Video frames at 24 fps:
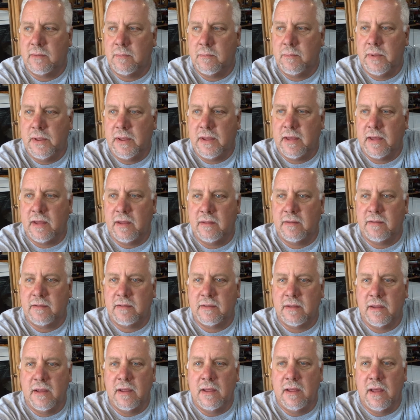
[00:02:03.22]

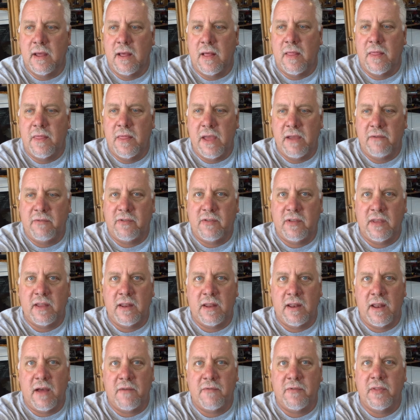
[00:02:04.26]
because they've seen
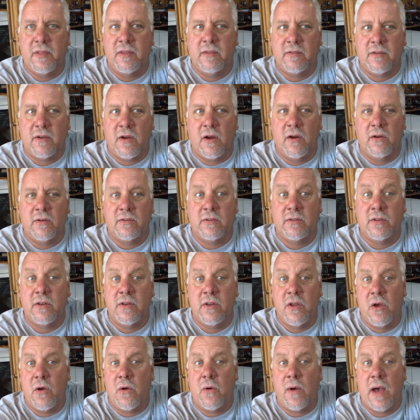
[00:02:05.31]
enough of these cars to
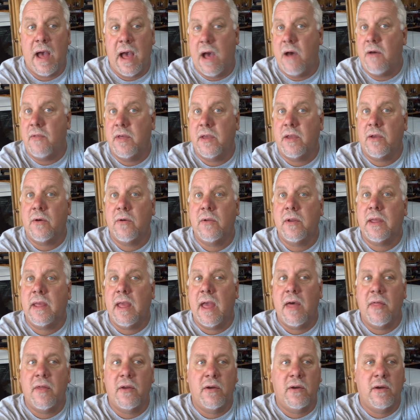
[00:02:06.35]
know how they go
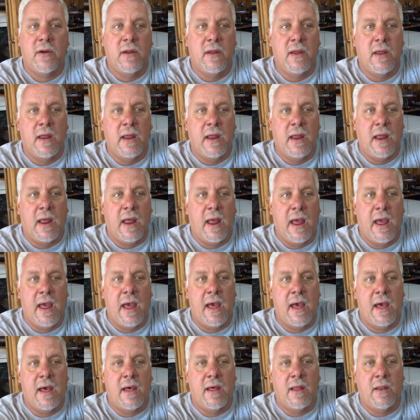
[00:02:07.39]
together
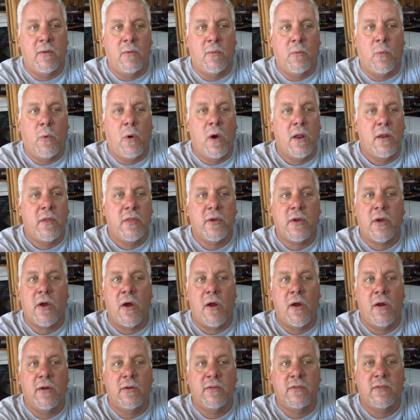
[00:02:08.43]
and what are the
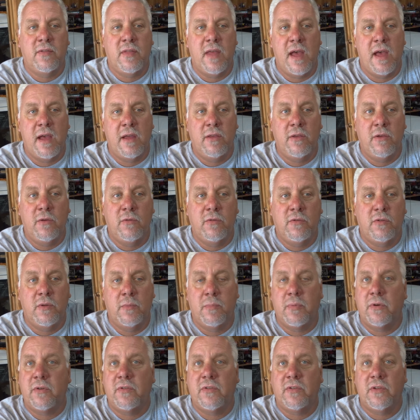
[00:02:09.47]
cars that you should
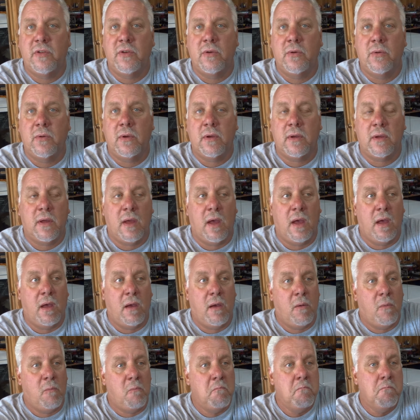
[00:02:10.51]
pursue,
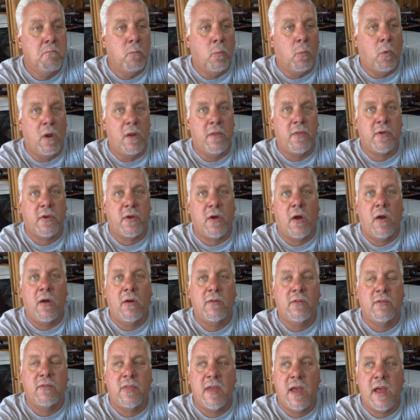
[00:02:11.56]
what are the
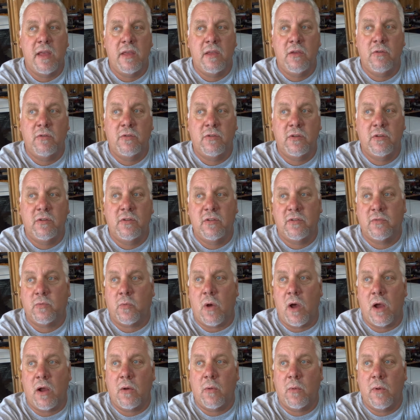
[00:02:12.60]
cars that you should just
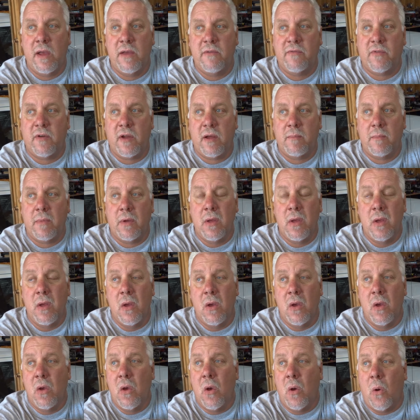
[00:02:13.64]
walk away from,
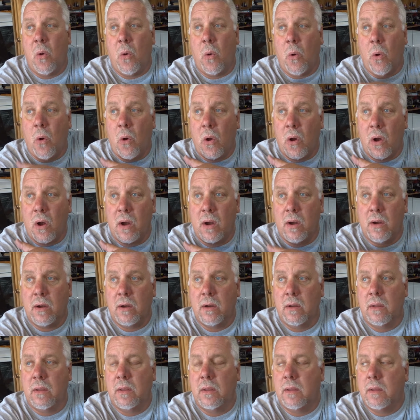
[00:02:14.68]
or
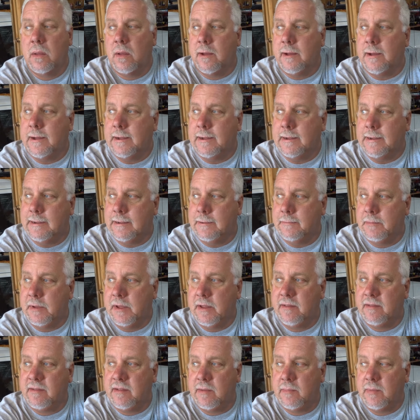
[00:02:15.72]

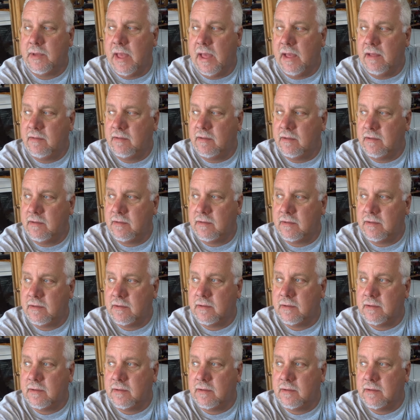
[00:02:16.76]
in some cases,